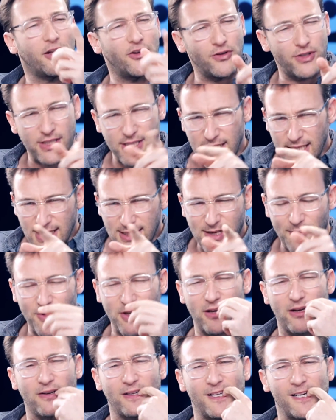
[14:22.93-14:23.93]
and you see
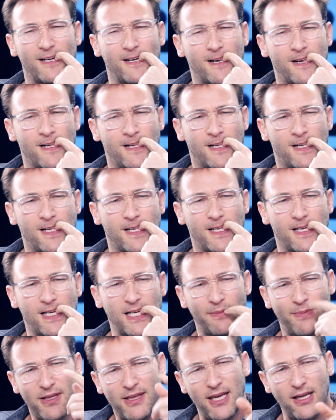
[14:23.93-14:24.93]
something, I
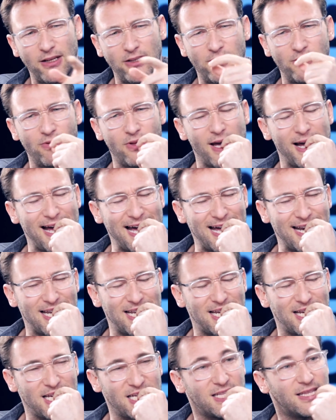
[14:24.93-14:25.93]
bet they could do that.
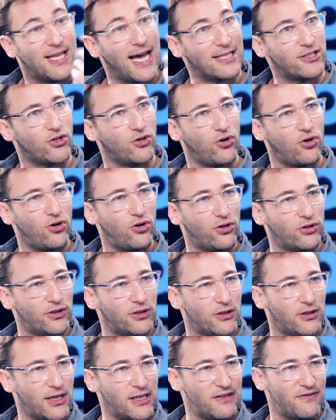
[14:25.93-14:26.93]
That's called
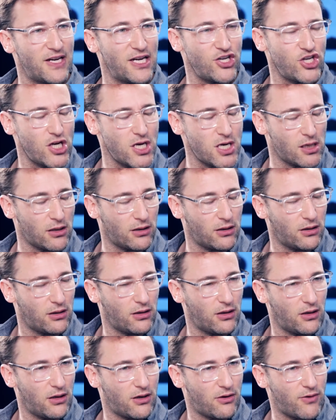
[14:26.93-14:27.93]
innovation,
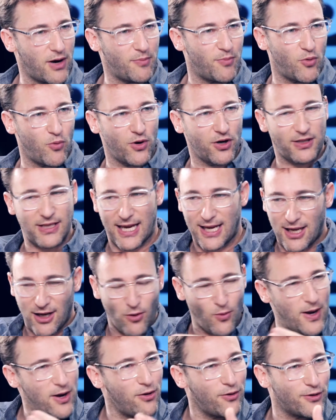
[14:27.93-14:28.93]
right? But we're taking
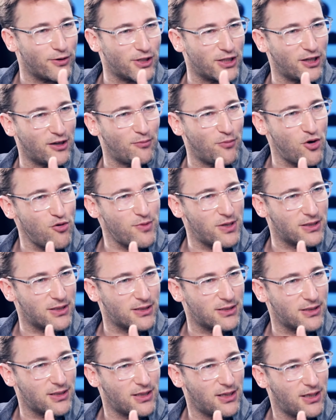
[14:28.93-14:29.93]
away all those little
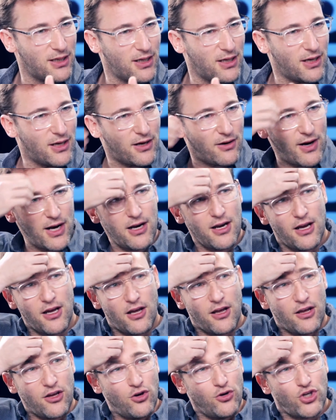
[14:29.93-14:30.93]
moments, right?
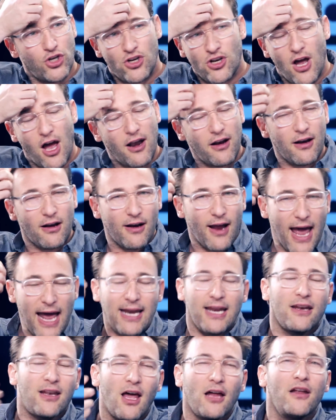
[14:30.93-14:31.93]
You should not,
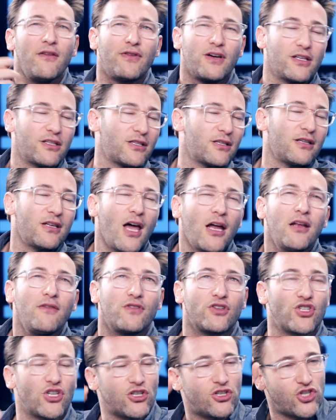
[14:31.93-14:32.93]
and none of us
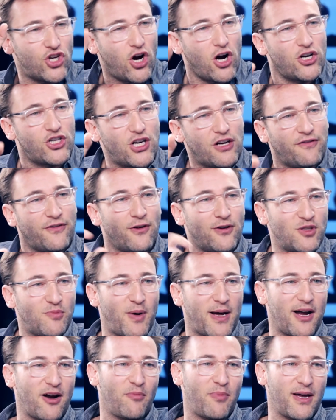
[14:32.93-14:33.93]
should charge our phones
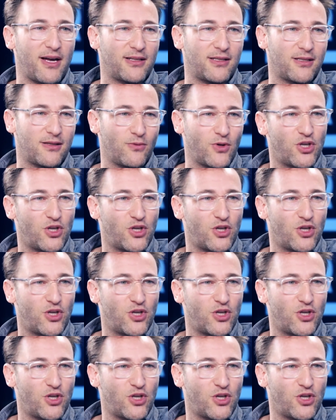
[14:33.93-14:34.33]
by our beds.